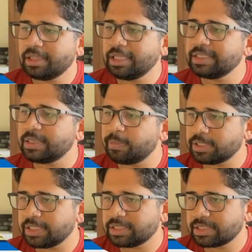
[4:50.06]
these
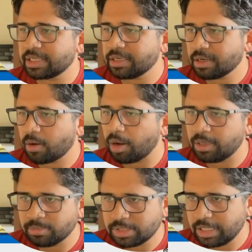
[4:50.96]
represents the
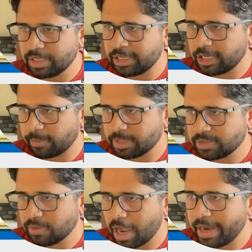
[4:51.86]
columns in the
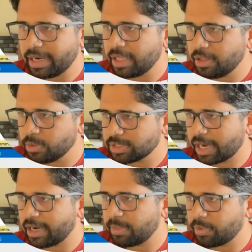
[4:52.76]
database, ID, user
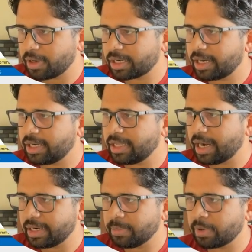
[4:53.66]
ID, product ID,
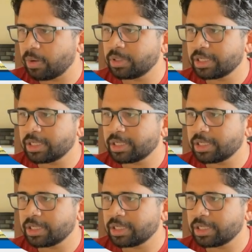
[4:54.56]
item count,